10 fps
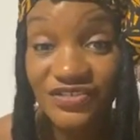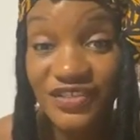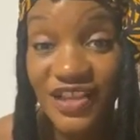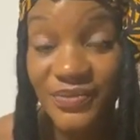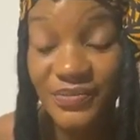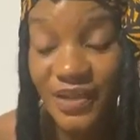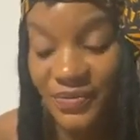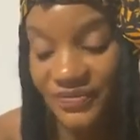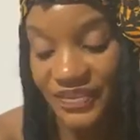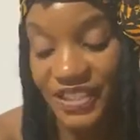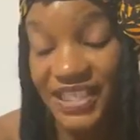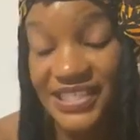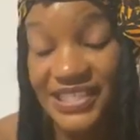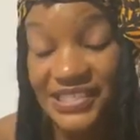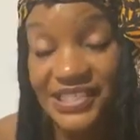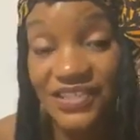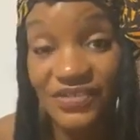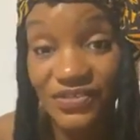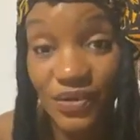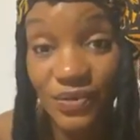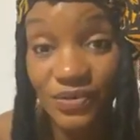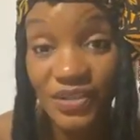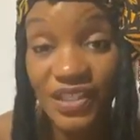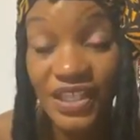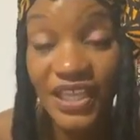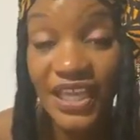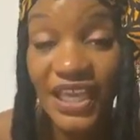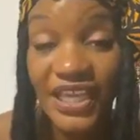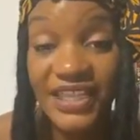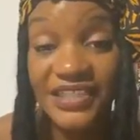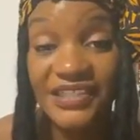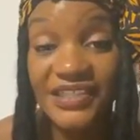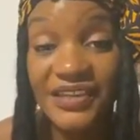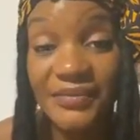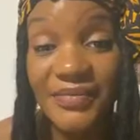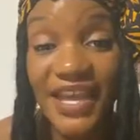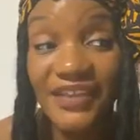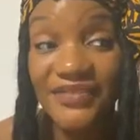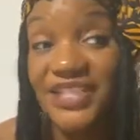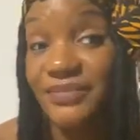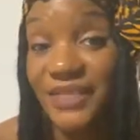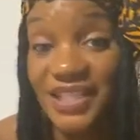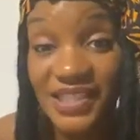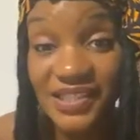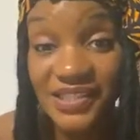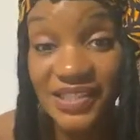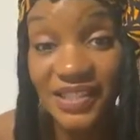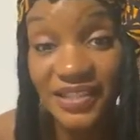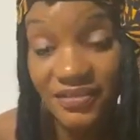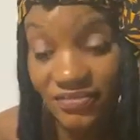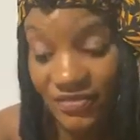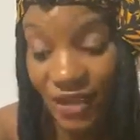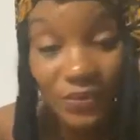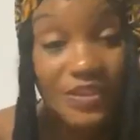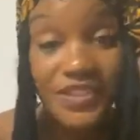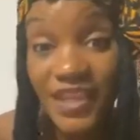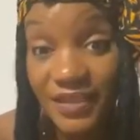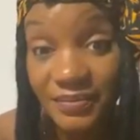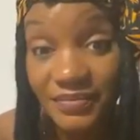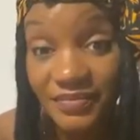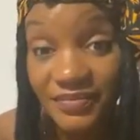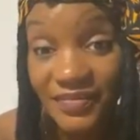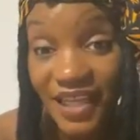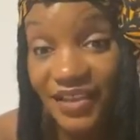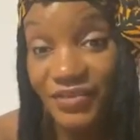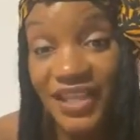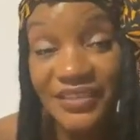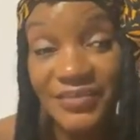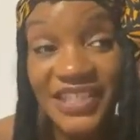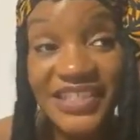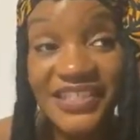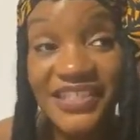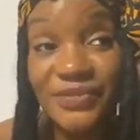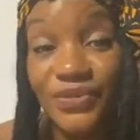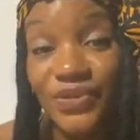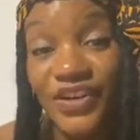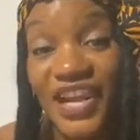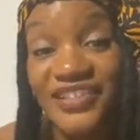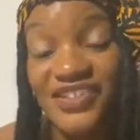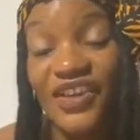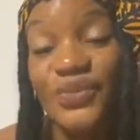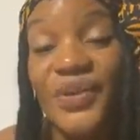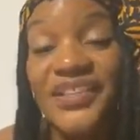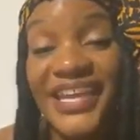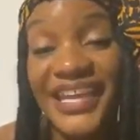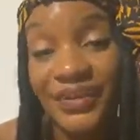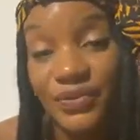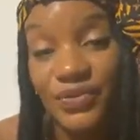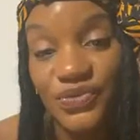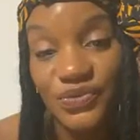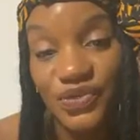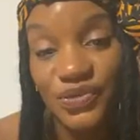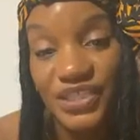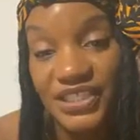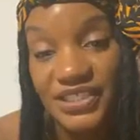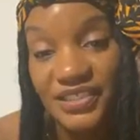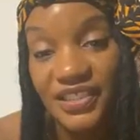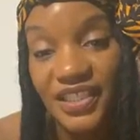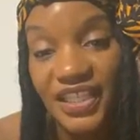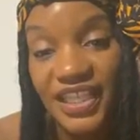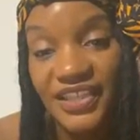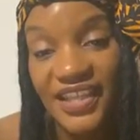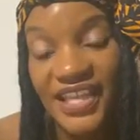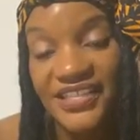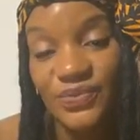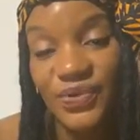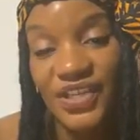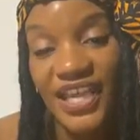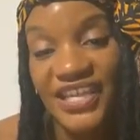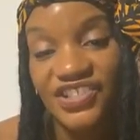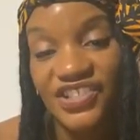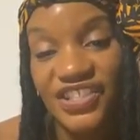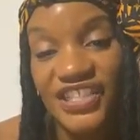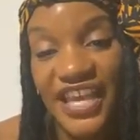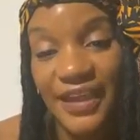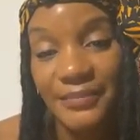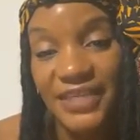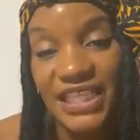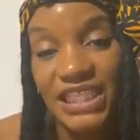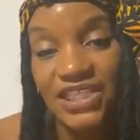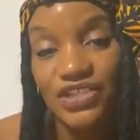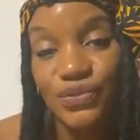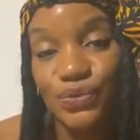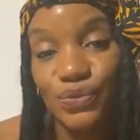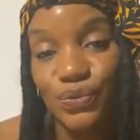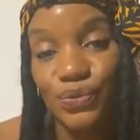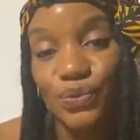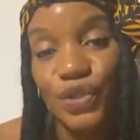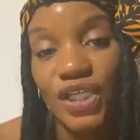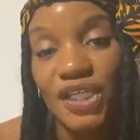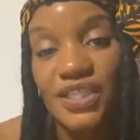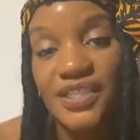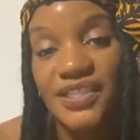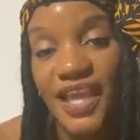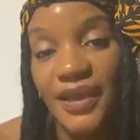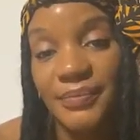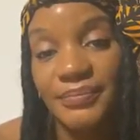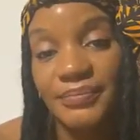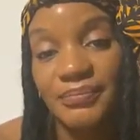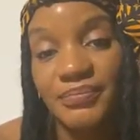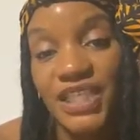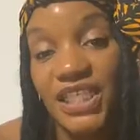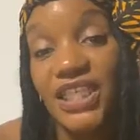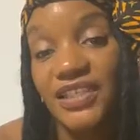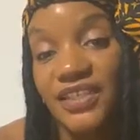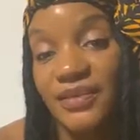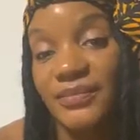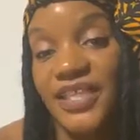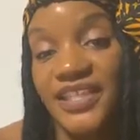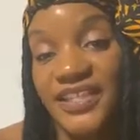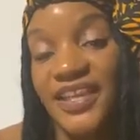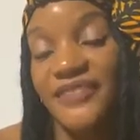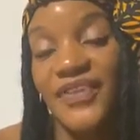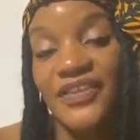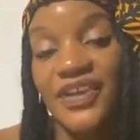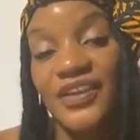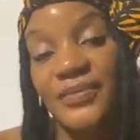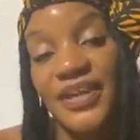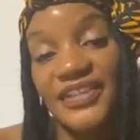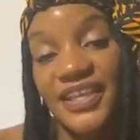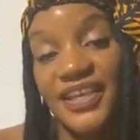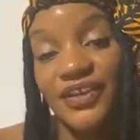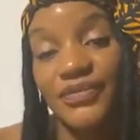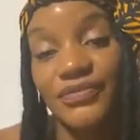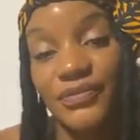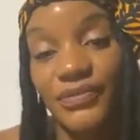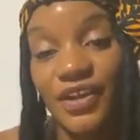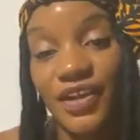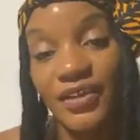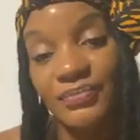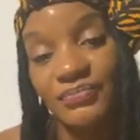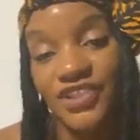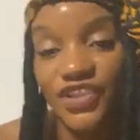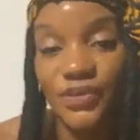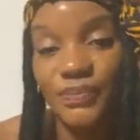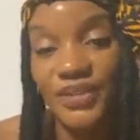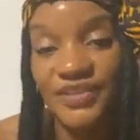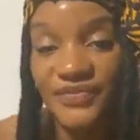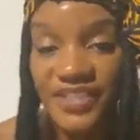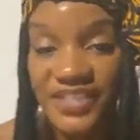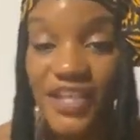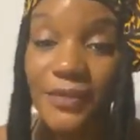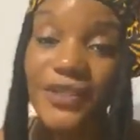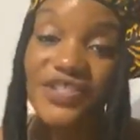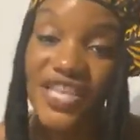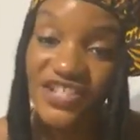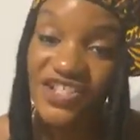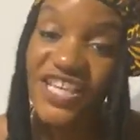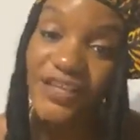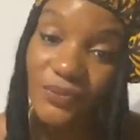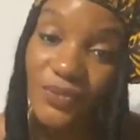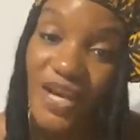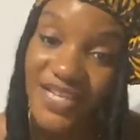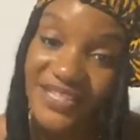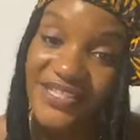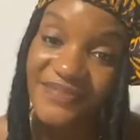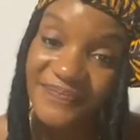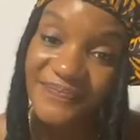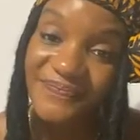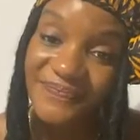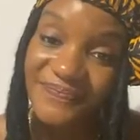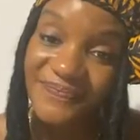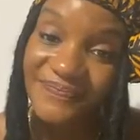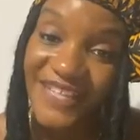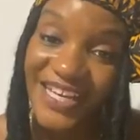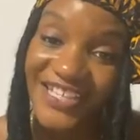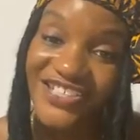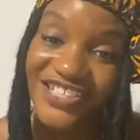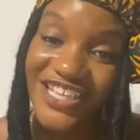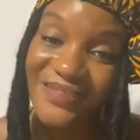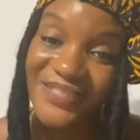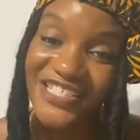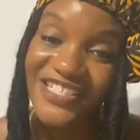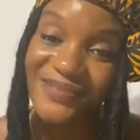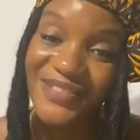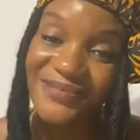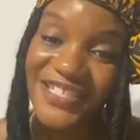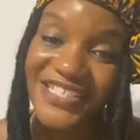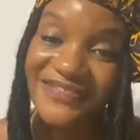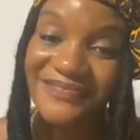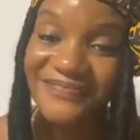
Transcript: I went vegan at 16 years old, and I haven't eaten meat since then, not one time. I don't like meat anymore. I saw the way the animals were treated, and that's what actually got me to stop eating them. And then I found out about the health, benefits. But it's actually animal rights that actually got me to stop eating meat.